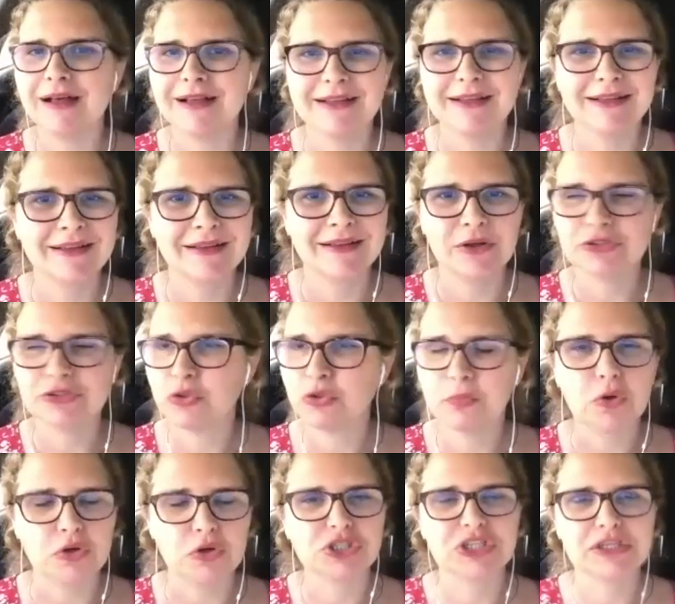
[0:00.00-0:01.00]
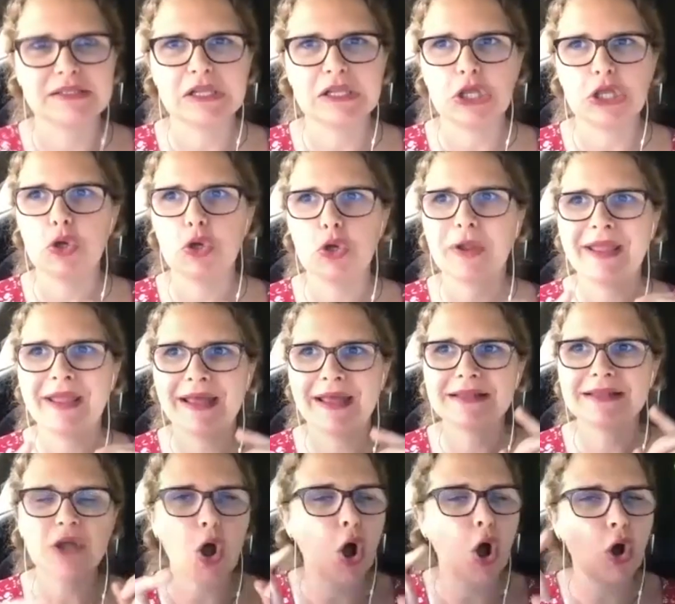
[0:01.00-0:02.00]
subconscious. You get
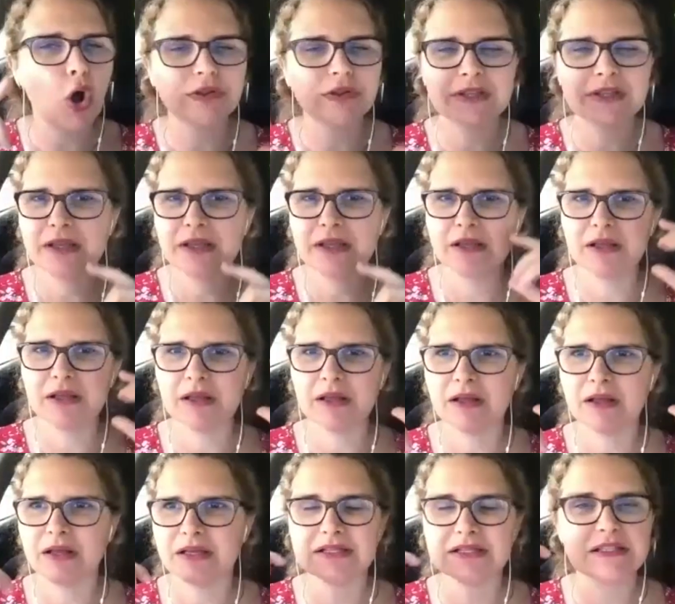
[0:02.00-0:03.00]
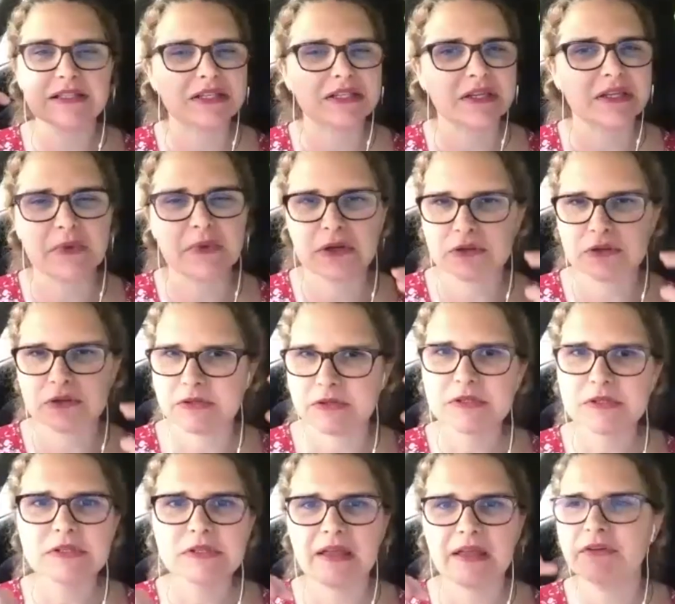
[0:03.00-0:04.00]
all the
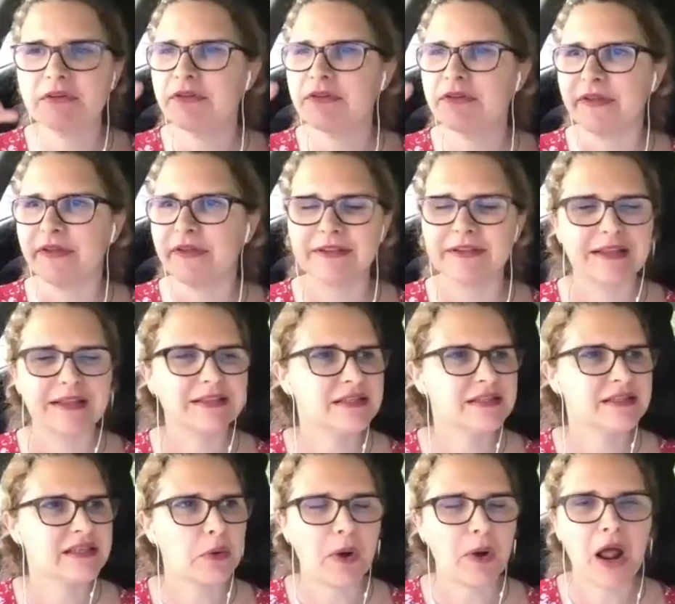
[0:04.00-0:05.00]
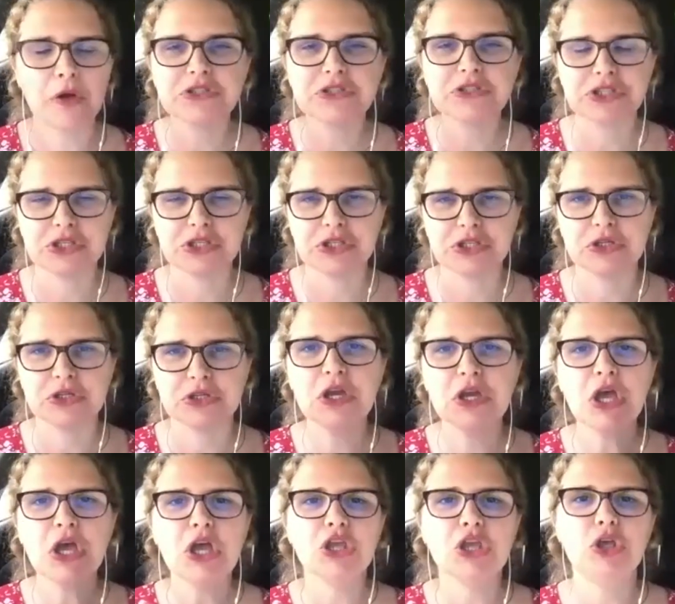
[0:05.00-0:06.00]
stimulus, everything that is around you.
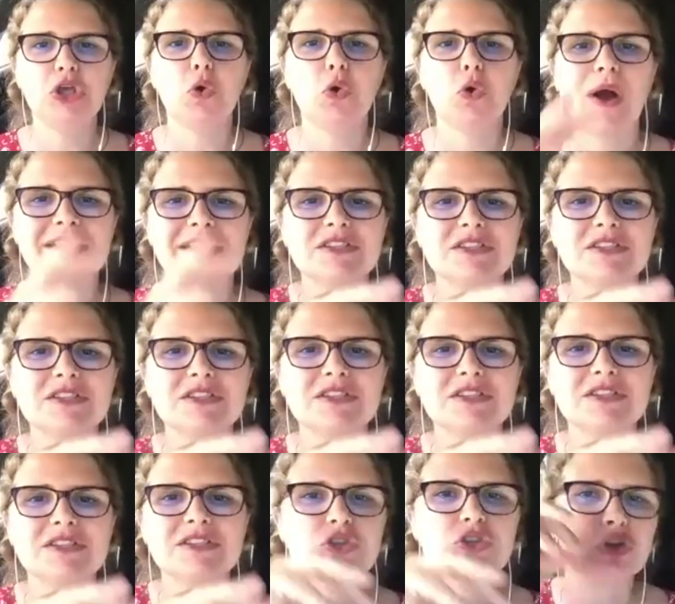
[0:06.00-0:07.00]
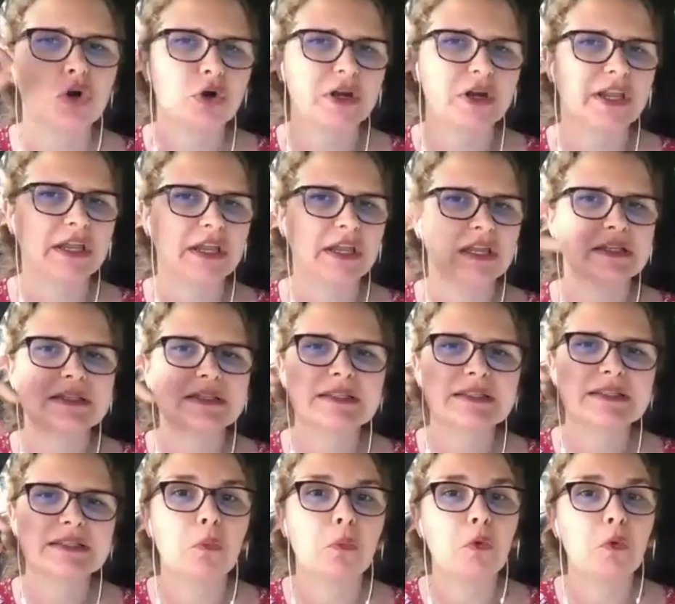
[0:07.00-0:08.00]
You are storing it
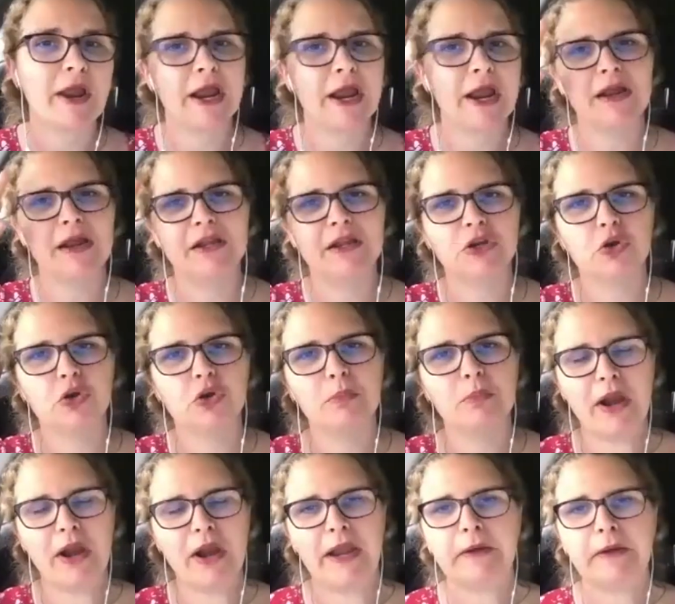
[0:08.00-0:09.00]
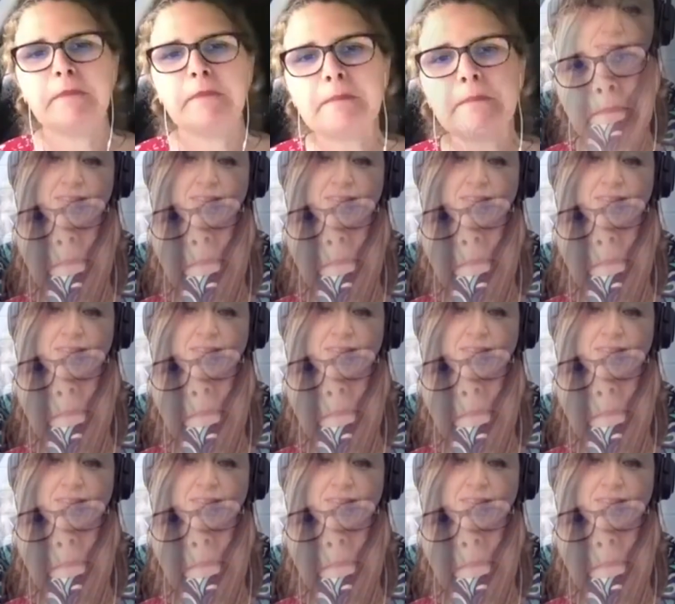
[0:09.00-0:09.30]
somewhere in your brain.